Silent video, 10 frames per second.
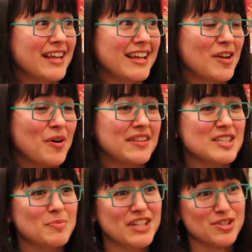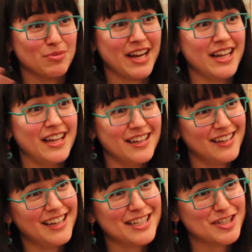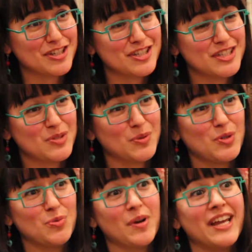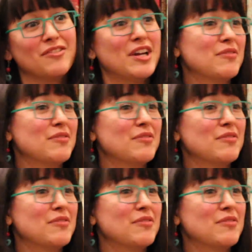like go on these binge writing excursions where you write